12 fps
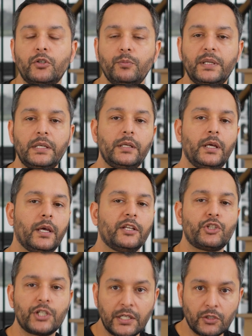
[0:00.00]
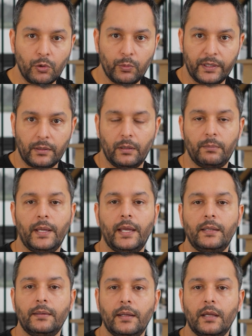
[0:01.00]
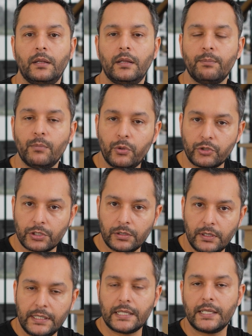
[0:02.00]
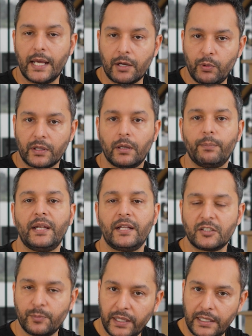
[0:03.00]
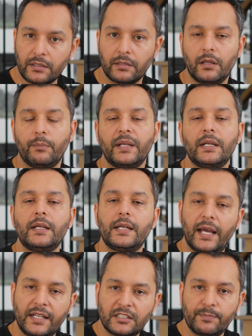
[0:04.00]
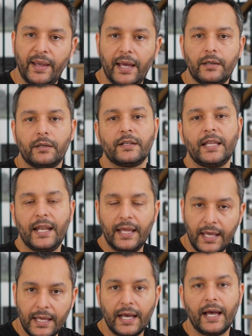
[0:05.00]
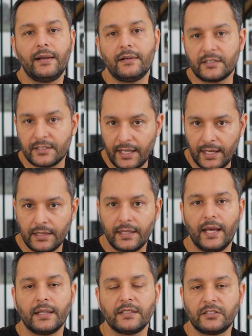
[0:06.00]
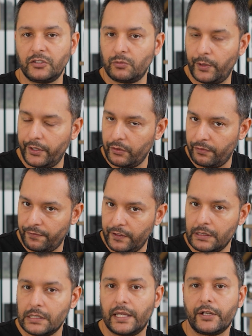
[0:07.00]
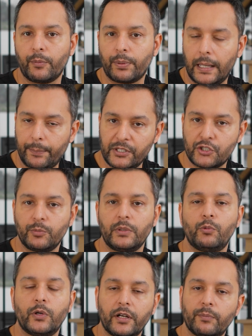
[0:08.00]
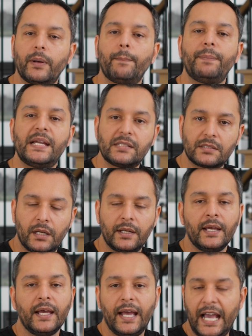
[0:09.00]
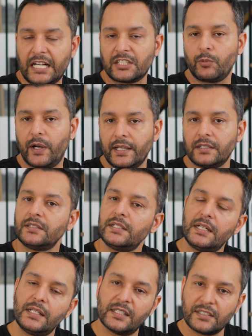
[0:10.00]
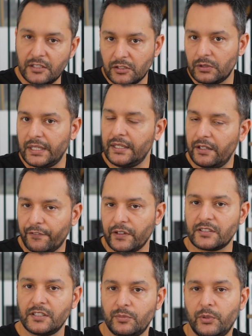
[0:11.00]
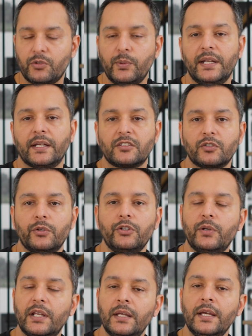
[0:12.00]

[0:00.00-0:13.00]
to be gentle with them and emotionally connect with them and explain to them in a nice manner that, hey, I understand that this is where you feel that your property should be worth, but based on X, Y, and Z, this is the differences between it. So you can